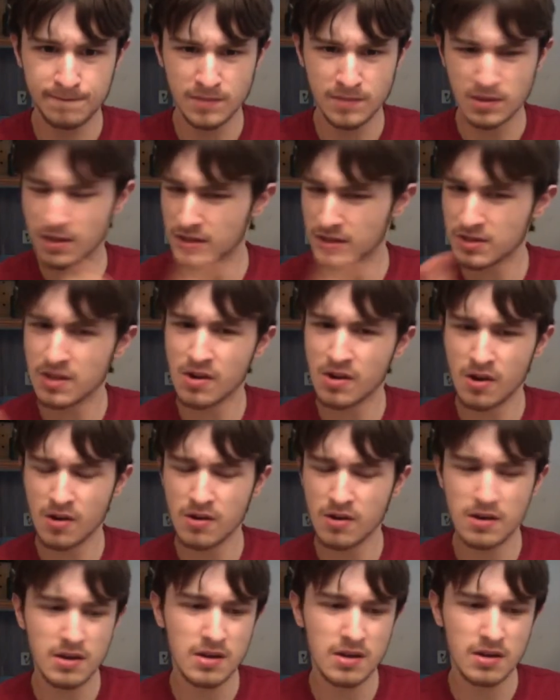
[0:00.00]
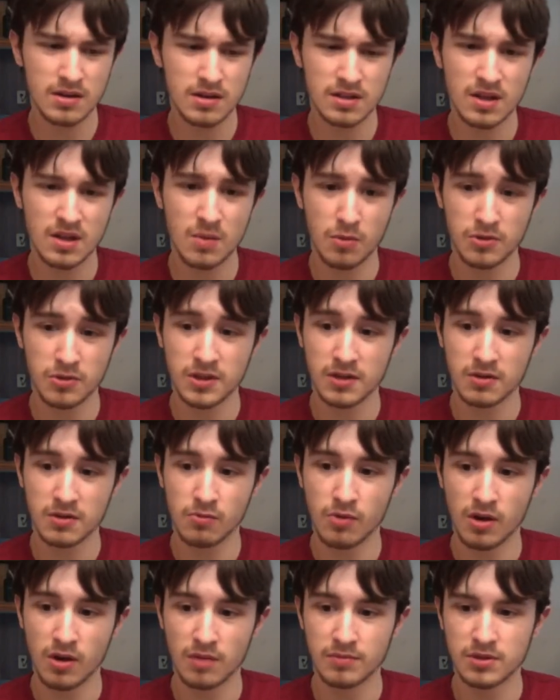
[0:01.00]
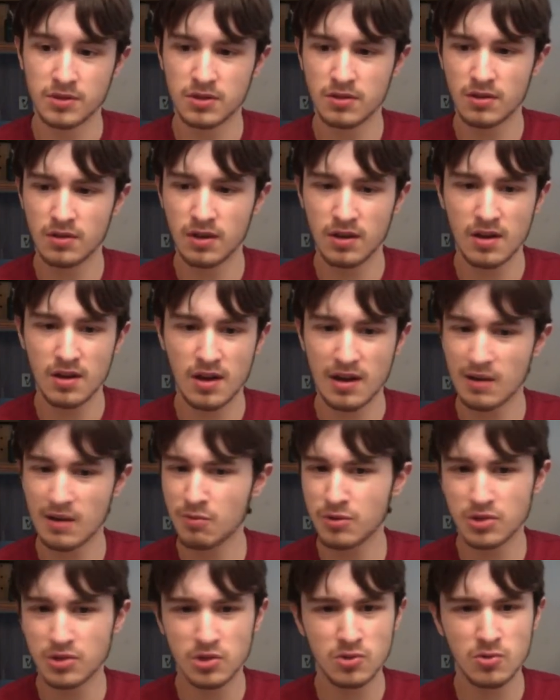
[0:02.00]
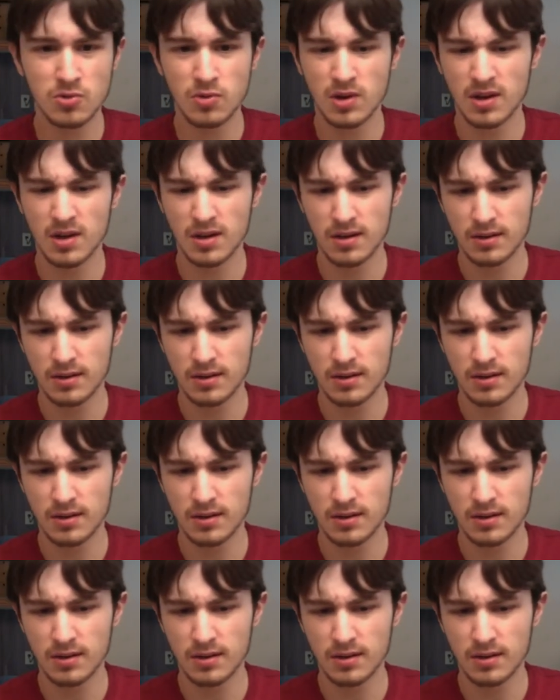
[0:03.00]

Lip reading: unless they are ESA protected ROMs. Like I went to